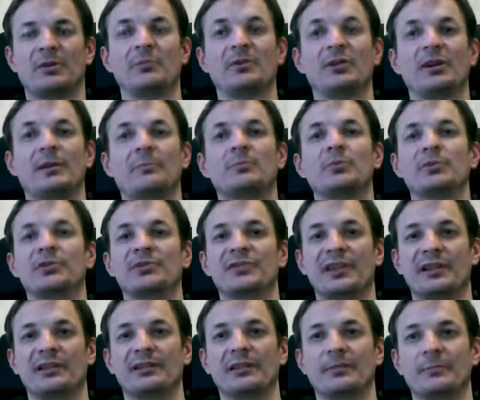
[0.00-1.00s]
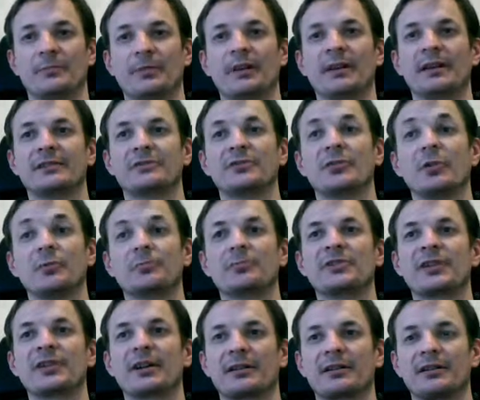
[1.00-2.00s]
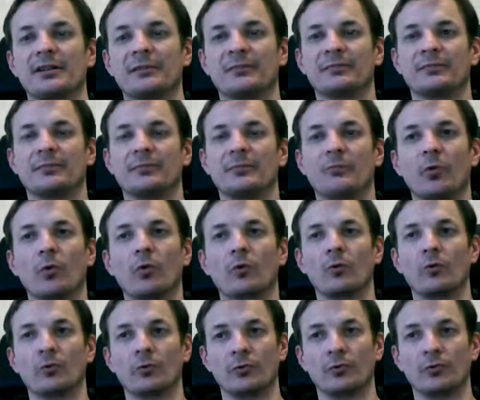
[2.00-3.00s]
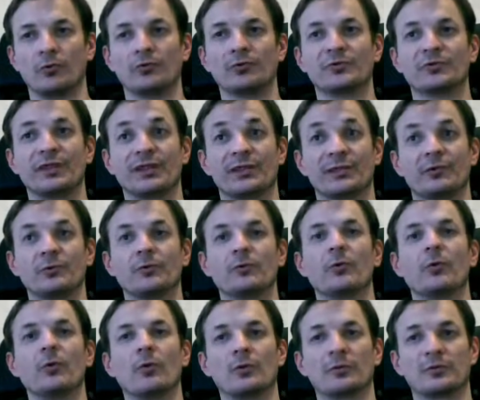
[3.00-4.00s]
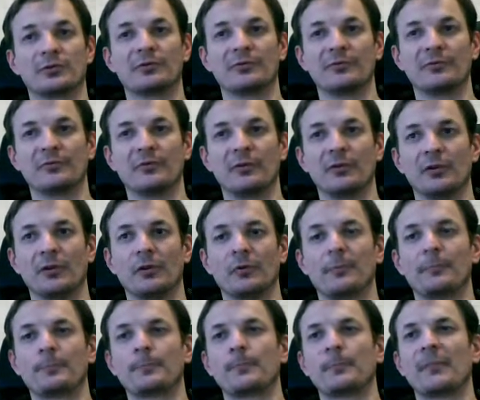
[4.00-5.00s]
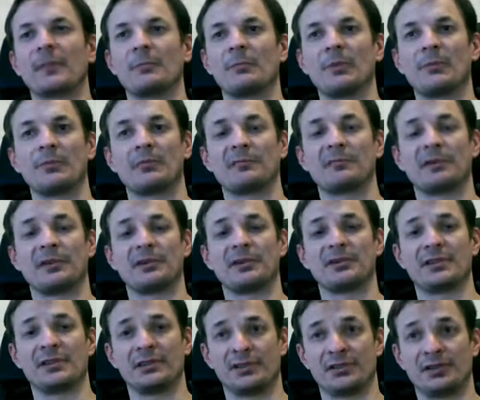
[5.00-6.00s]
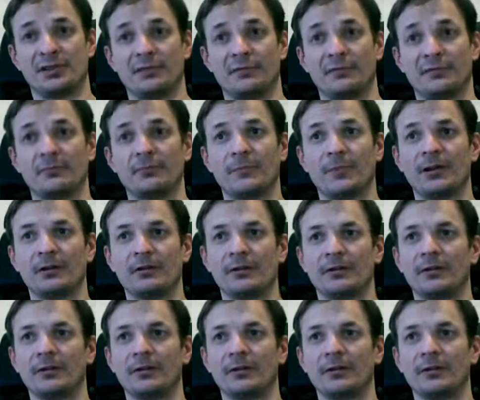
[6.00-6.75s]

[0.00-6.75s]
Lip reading: but I present them as objective moral rules that you ought to follow. People are very sensitive in